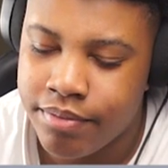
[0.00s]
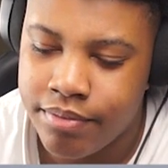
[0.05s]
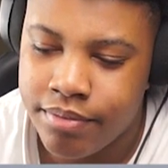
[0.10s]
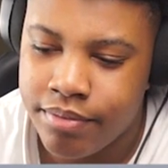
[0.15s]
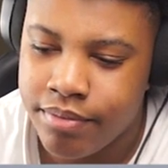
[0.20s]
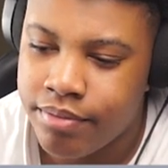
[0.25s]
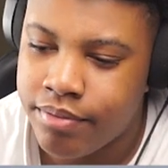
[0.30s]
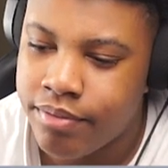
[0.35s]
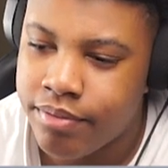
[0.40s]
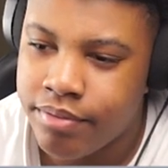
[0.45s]

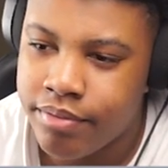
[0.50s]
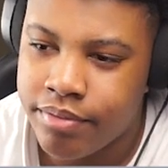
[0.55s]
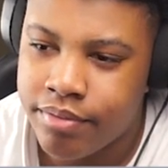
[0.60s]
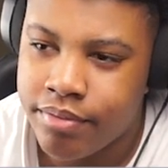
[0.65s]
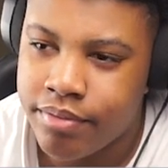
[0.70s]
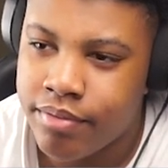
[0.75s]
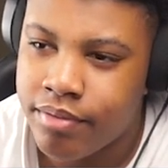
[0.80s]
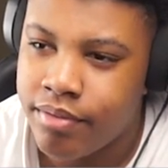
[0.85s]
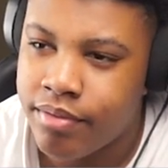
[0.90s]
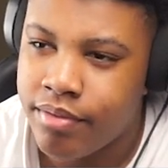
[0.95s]

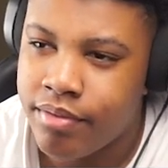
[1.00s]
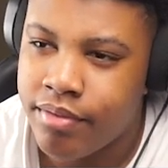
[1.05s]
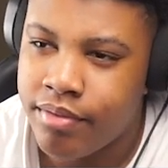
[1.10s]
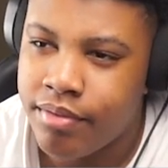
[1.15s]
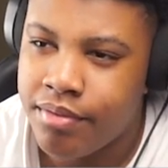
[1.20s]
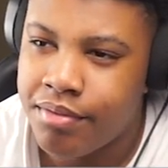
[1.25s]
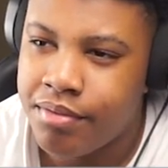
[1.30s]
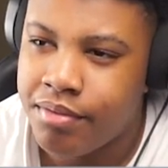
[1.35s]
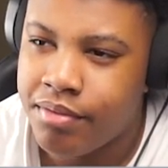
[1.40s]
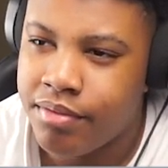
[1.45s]

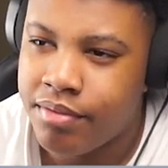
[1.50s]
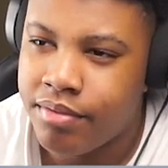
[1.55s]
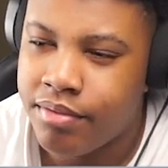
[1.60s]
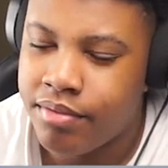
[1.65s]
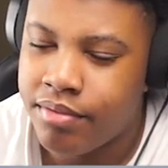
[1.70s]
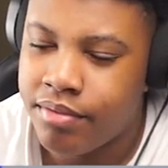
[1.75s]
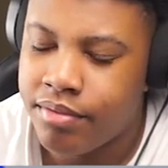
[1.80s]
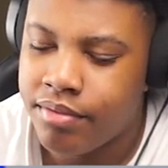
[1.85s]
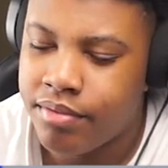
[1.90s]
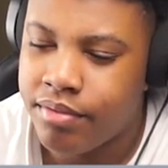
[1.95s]

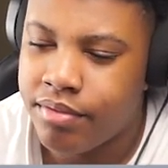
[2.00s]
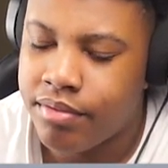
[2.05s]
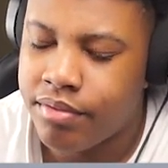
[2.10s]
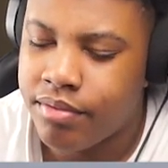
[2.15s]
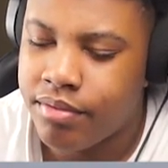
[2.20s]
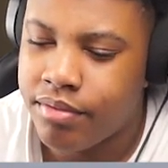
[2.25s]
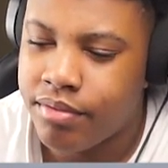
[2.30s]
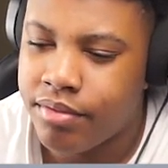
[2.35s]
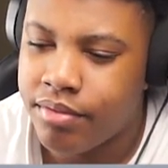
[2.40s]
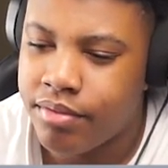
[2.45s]

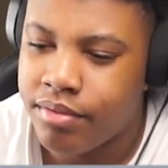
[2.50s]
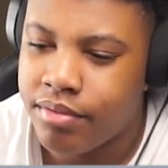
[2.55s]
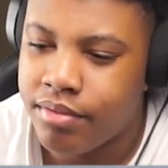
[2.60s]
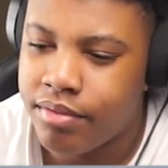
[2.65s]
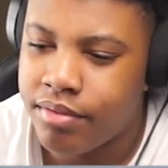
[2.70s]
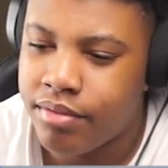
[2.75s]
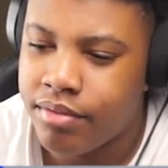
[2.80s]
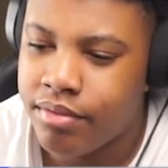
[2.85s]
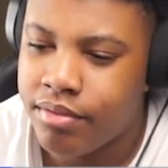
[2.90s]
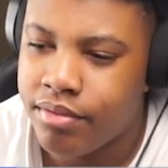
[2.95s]

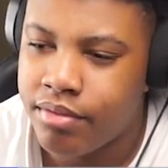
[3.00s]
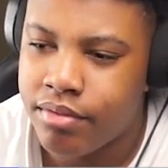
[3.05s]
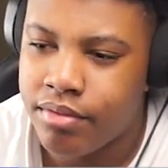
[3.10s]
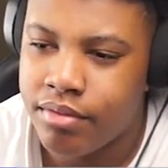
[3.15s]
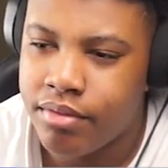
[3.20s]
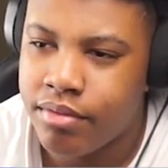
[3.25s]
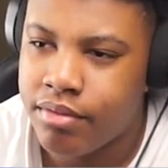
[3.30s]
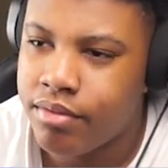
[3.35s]
(silent)